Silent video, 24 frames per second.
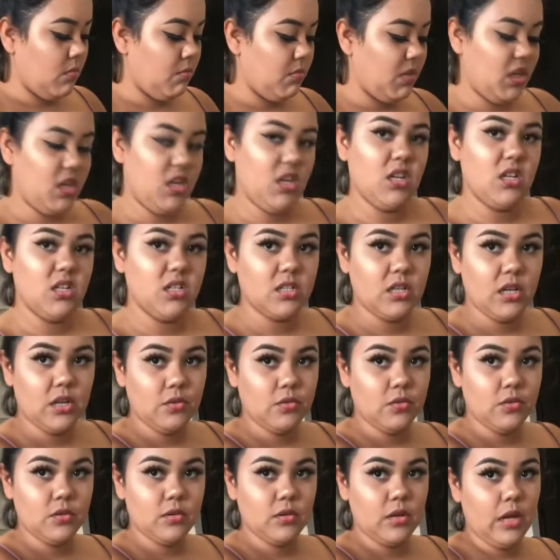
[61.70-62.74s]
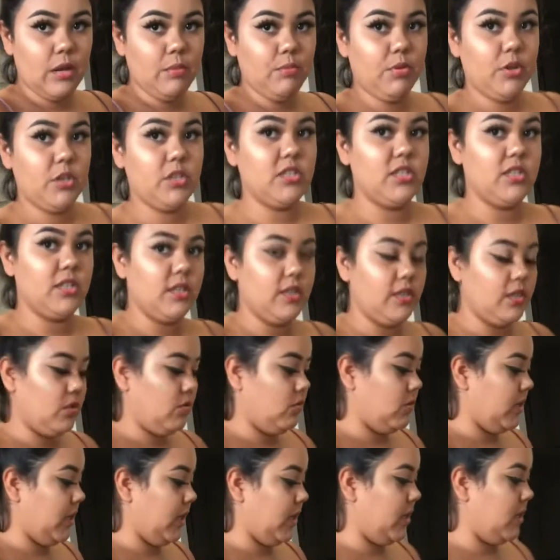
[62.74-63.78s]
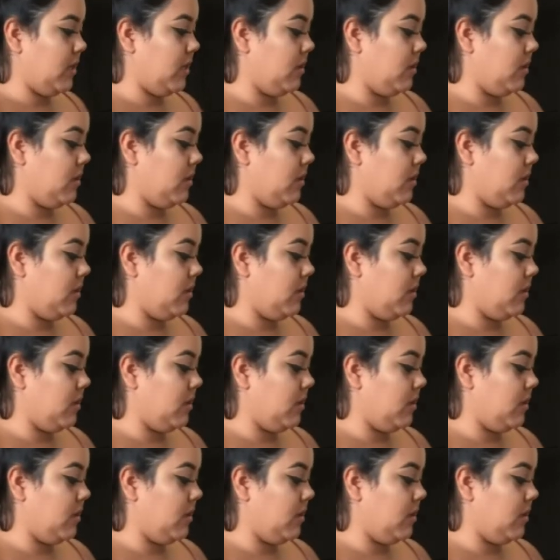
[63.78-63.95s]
because I personally don't like